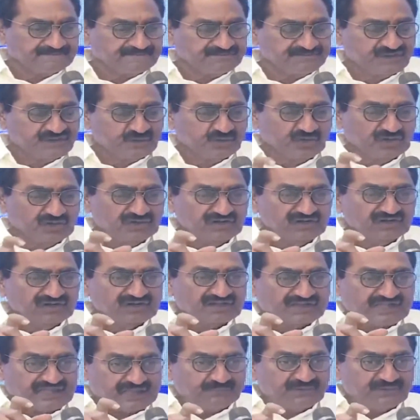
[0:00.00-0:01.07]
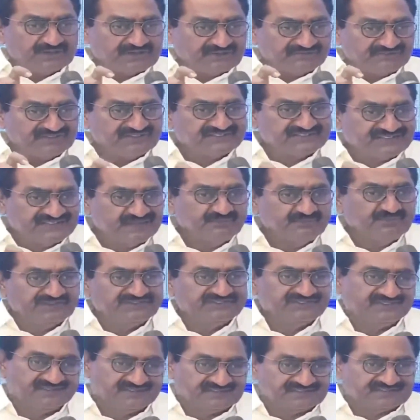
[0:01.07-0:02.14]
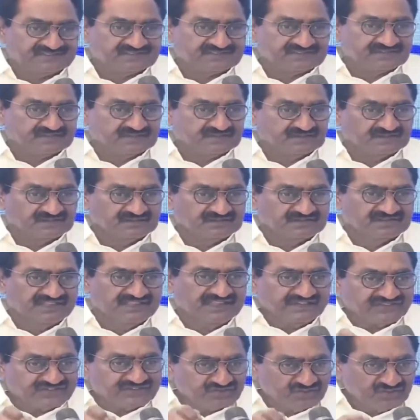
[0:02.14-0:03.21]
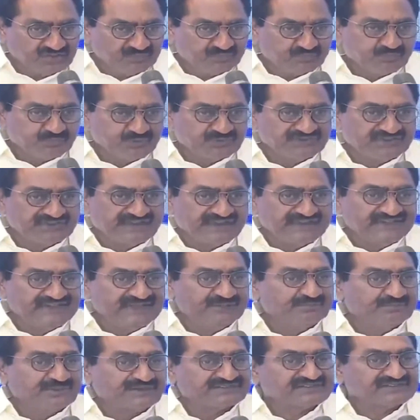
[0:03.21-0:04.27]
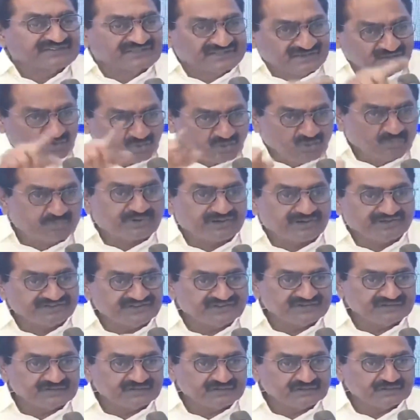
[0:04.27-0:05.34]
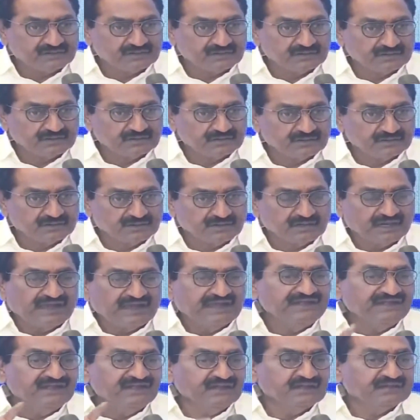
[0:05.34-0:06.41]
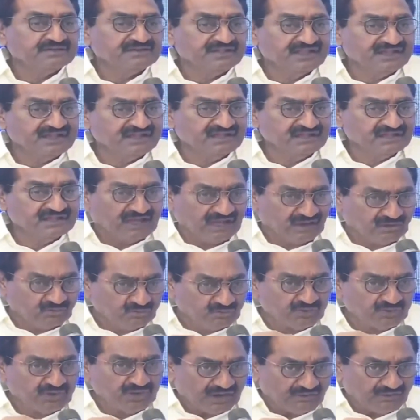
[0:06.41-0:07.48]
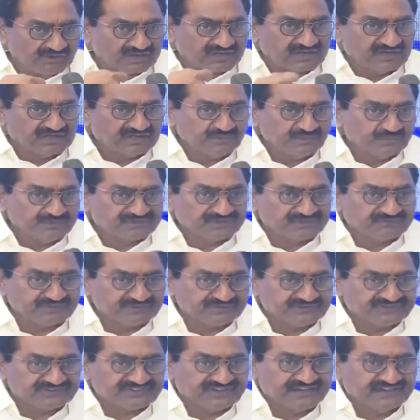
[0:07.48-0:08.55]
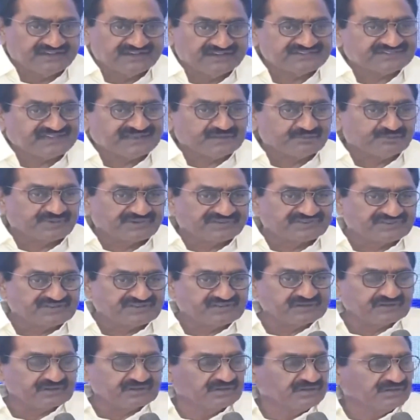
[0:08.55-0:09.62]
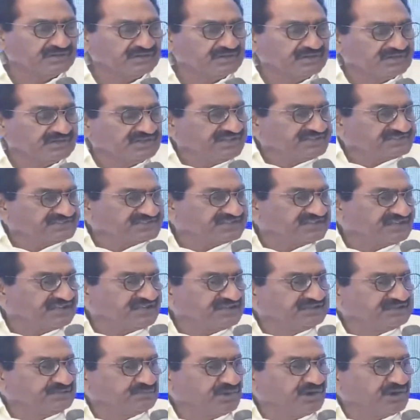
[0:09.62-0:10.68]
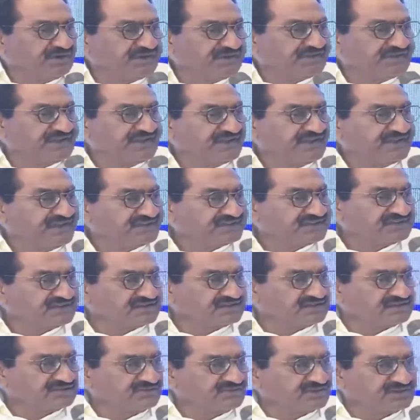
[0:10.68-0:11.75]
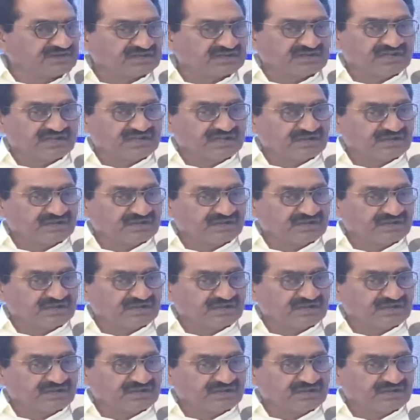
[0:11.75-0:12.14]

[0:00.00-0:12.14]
The whole gamut of the scheme is this: they should put 90% in the whole project, and they our contribution from the state is 10%. Yes, in the morning I heard that one